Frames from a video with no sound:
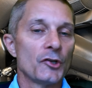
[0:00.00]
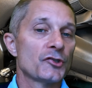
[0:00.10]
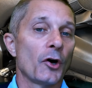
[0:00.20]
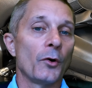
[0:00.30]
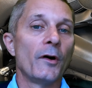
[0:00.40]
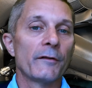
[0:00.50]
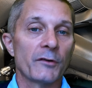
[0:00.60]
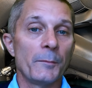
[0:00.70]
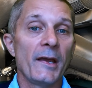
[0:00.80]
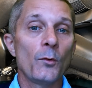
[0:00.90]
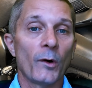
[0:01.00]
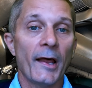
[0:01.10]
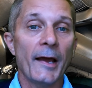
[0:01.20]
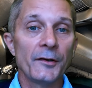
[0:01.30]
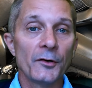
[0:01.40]
So for me,
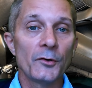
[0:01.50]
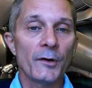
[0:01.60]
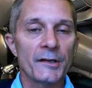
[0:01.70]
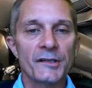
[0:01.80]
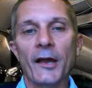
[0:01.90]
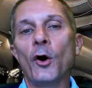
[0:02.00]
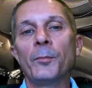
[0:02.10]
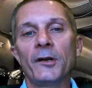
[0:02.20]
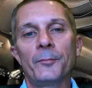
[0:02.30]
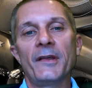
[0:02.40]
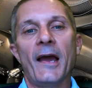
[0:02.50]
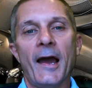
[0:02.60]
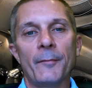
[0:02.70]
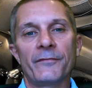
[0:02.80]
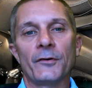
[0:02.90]
what I do is I open up the
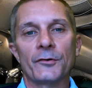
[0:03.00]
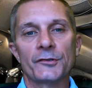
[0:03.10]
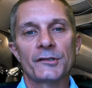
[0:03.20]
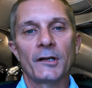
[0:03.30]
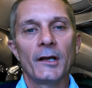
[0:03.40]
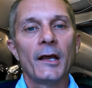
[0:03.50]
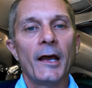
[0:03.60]
app first,